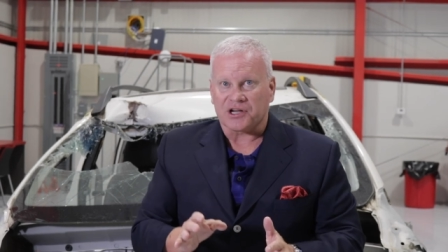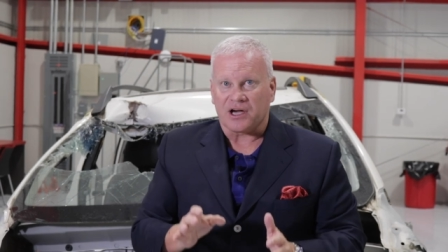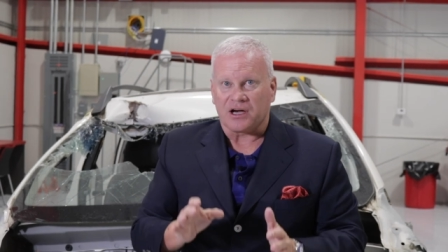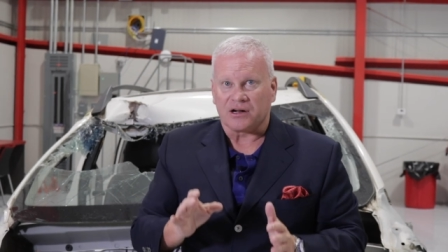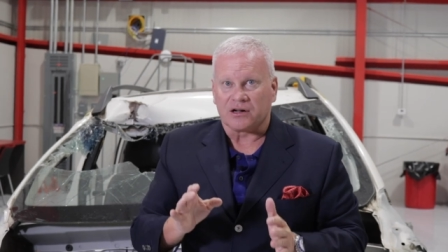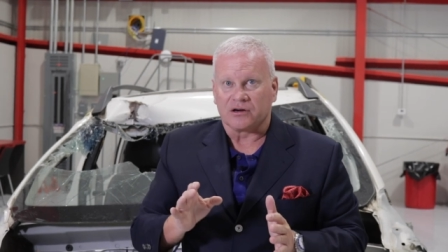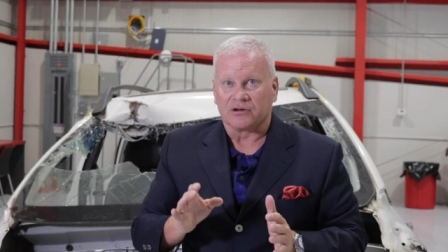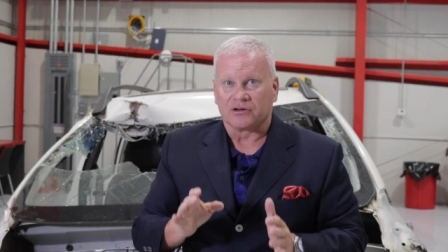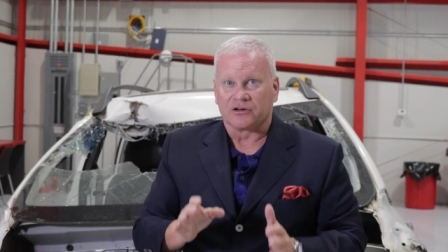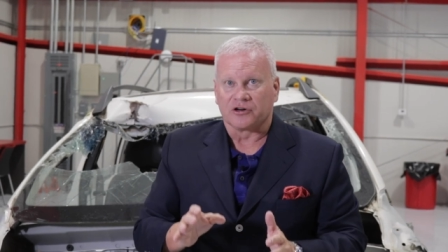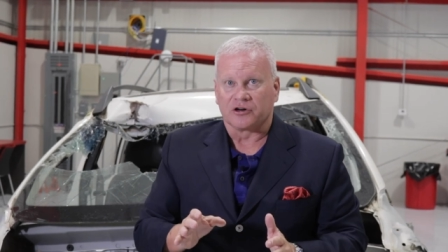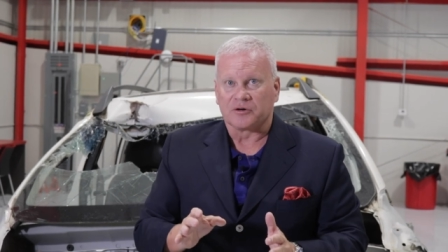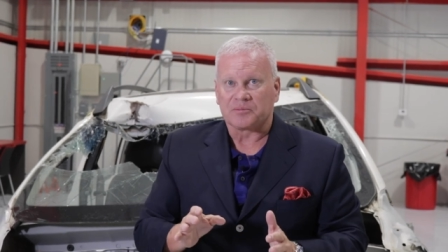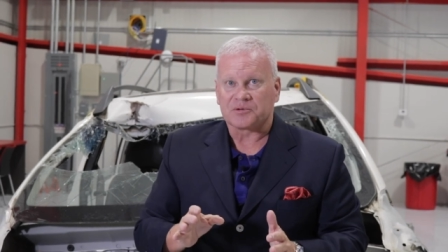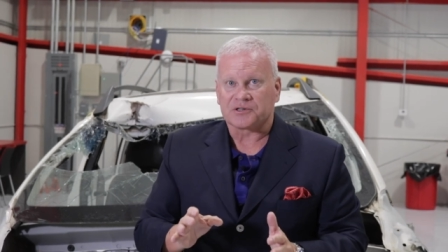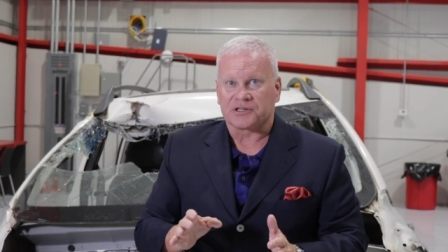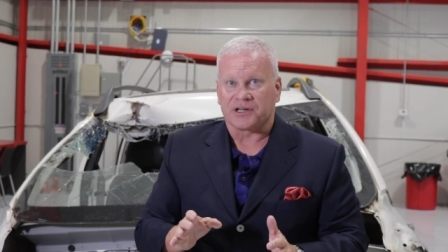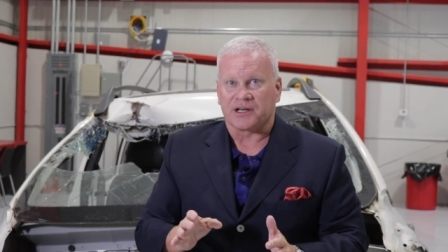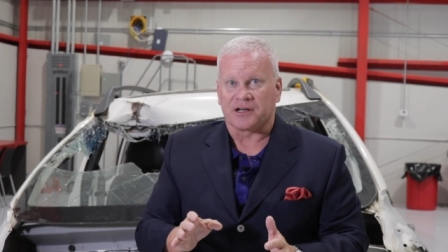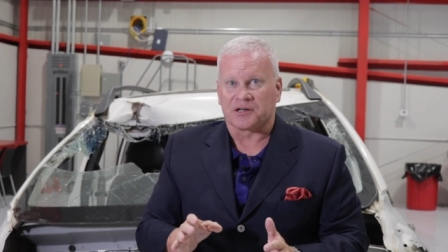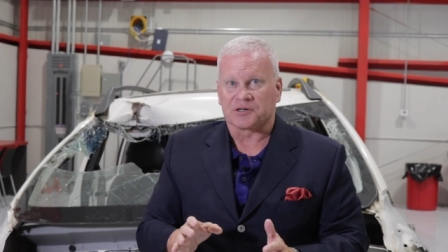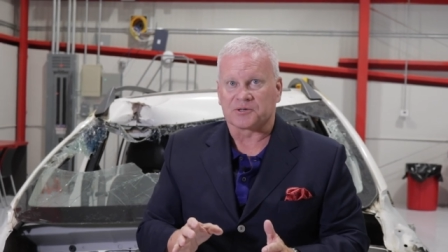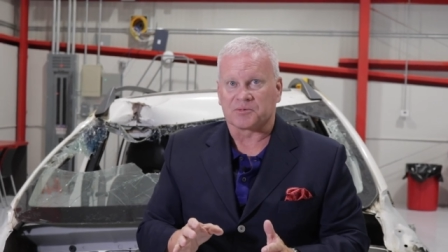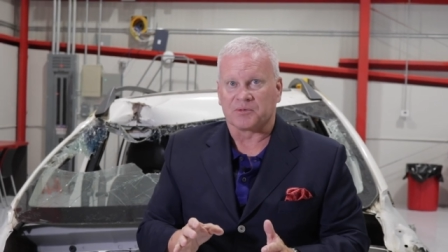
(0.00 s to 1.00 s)
Auto Group
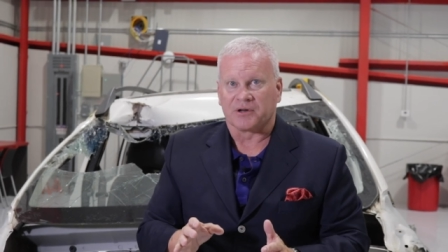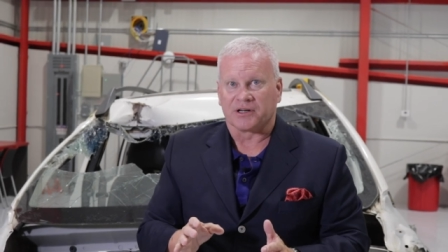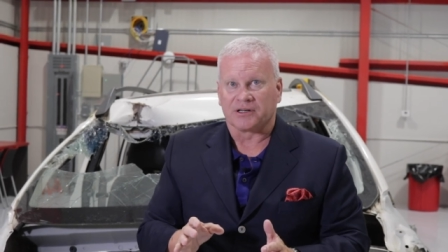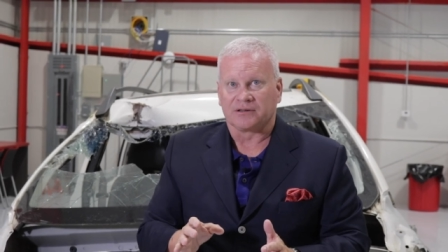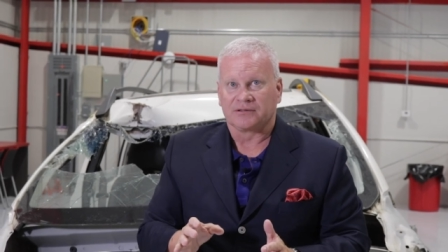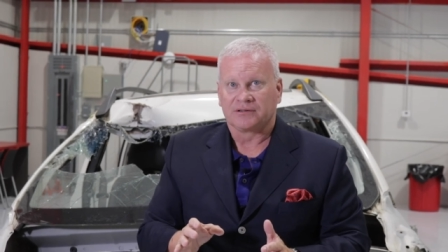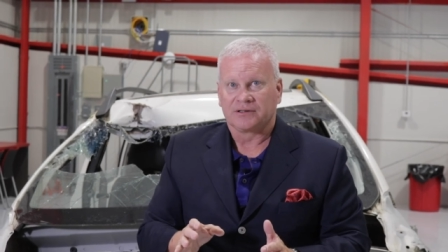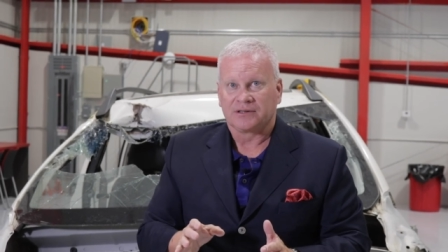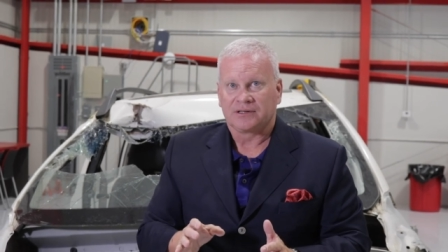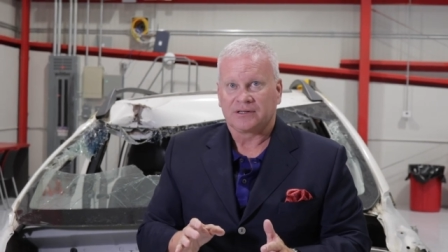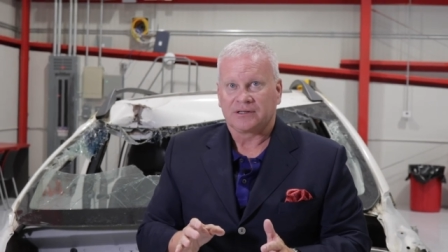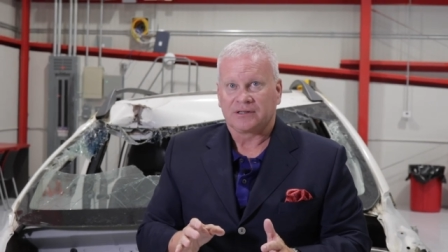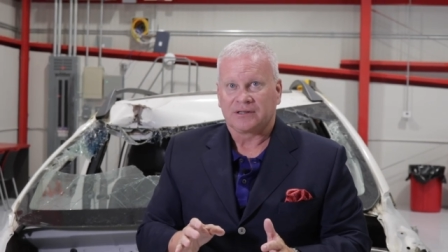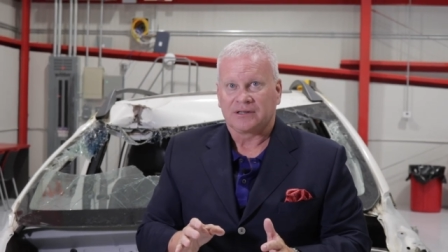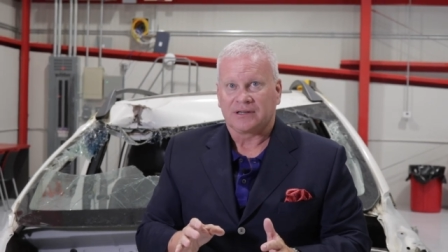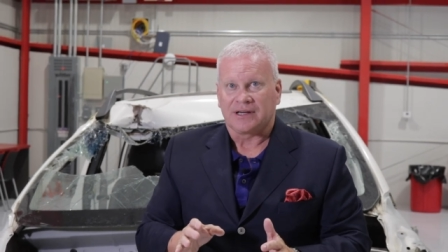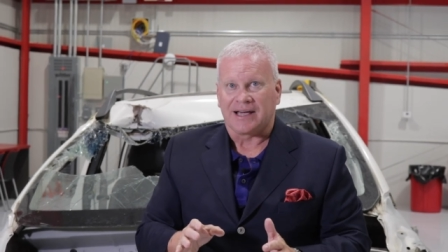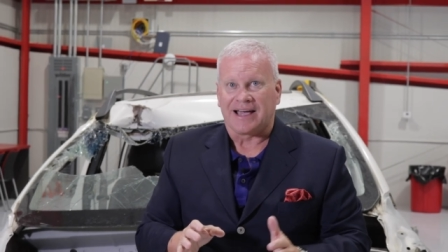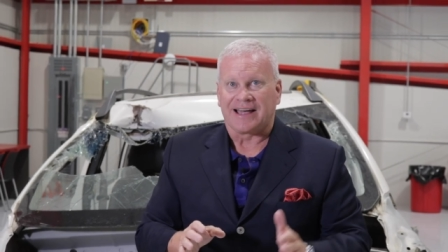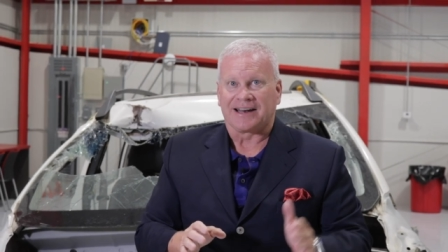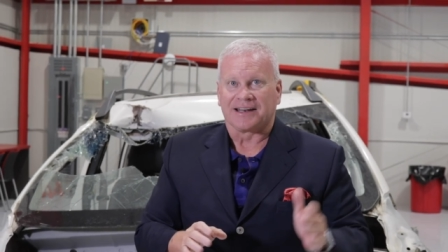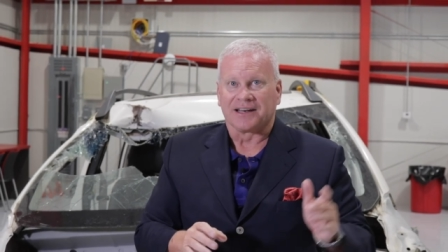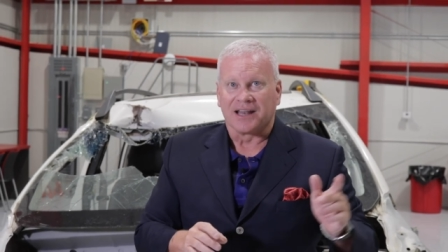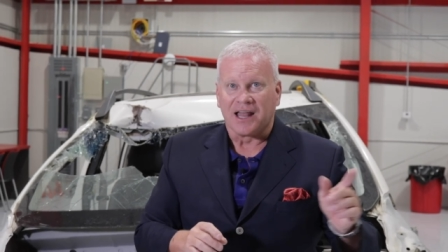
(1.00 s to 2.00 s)
salesman
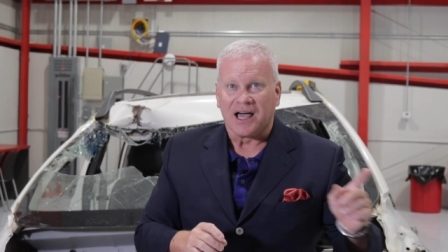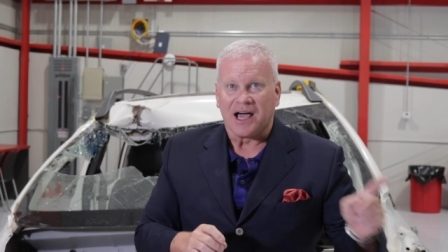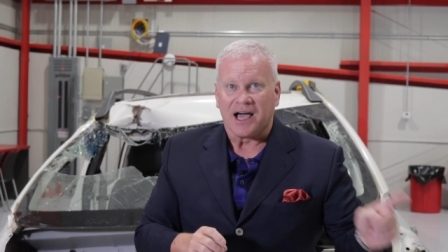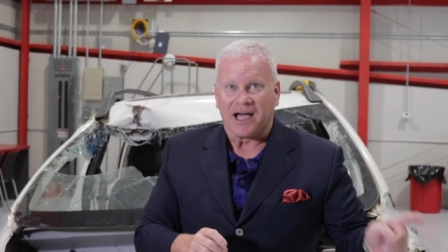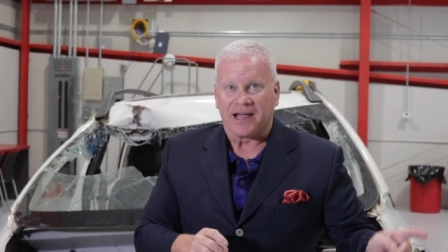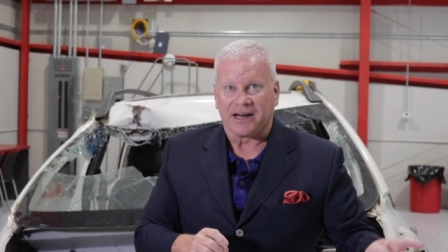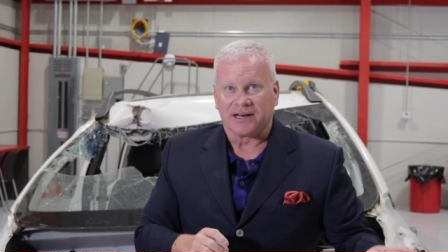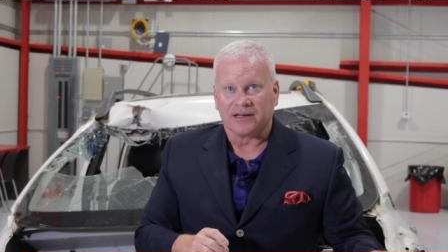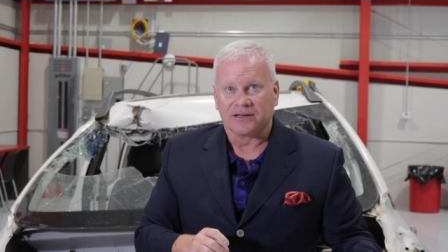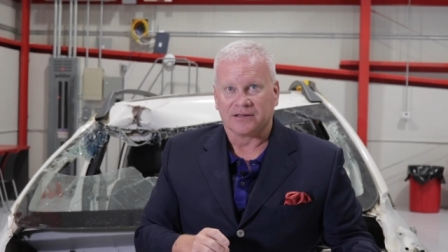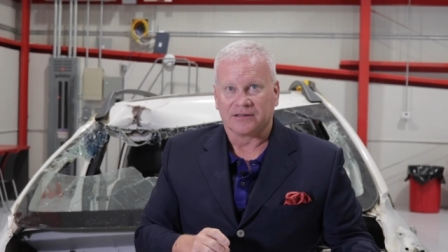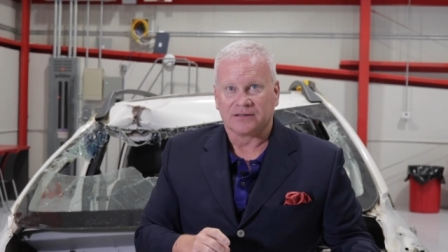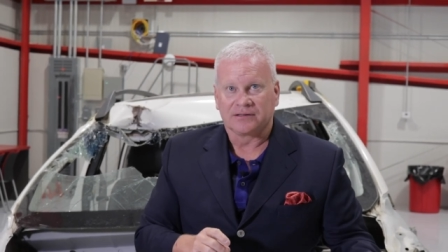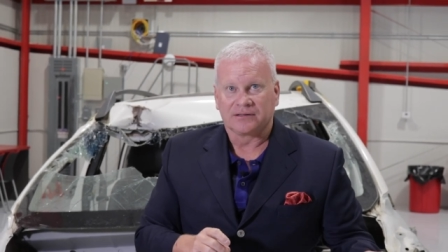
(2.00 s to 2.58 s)
had lied.